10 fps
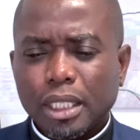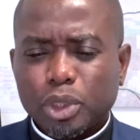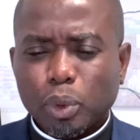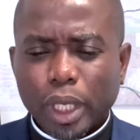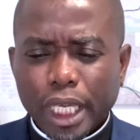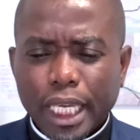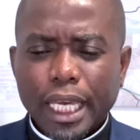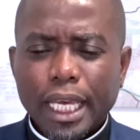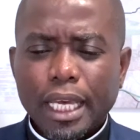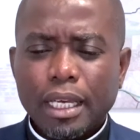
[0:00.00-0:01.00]
to
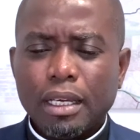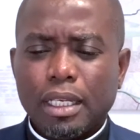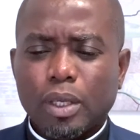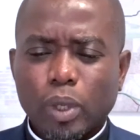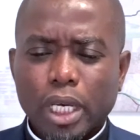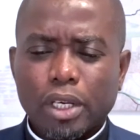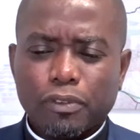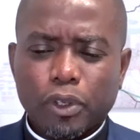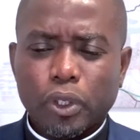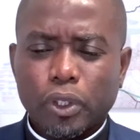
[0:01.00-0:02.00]
hear the word
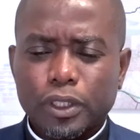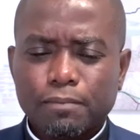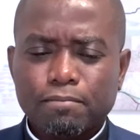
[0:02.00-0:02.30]
of God,